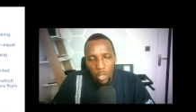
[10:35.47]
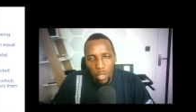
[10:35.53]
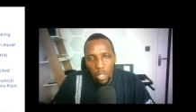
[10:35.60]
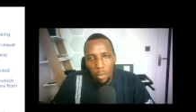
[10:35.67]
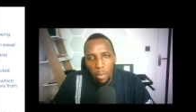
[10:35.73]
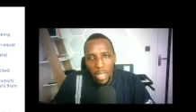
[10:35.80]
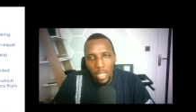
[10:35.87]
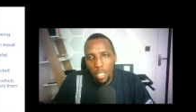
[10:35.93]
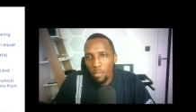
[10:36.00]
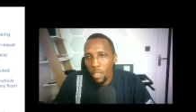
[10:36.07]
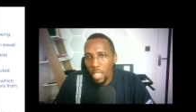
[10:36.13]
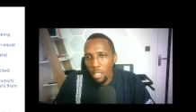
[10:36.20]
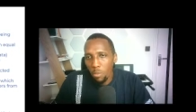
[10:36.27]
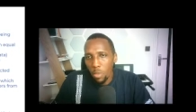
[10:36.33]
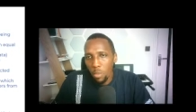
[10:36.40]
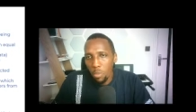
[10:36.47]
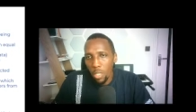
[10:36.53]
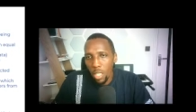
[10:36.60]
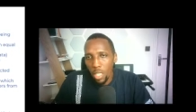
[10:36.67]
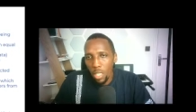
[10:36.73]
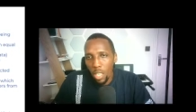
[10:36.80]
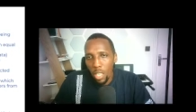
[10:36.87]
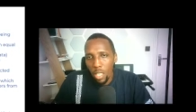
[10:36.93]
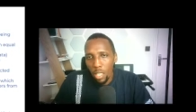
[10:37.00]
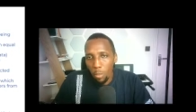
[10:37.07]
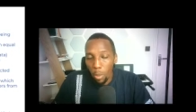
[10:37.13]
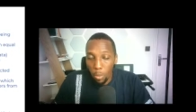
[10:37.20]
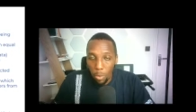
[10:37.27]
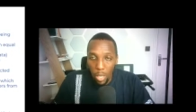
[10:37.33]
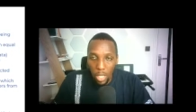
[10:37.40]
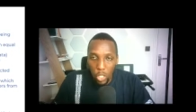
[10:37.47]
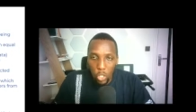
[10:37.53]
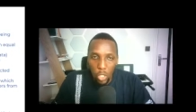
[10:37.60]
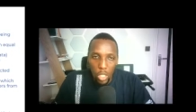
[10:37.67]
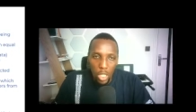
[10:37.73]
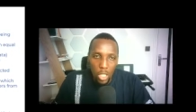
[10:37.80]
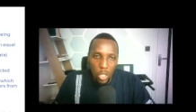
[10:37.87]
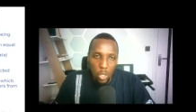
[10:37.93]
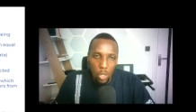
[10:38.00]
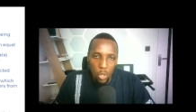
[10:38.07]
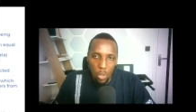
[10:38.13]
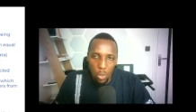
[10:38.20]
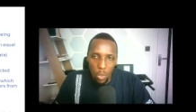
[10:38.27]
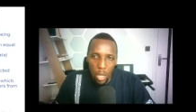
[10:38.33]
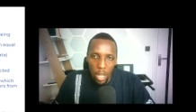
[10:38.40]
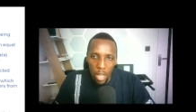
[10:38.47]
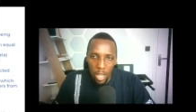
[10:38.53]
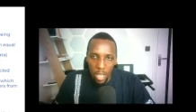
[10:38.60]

So they might divide maybe the population into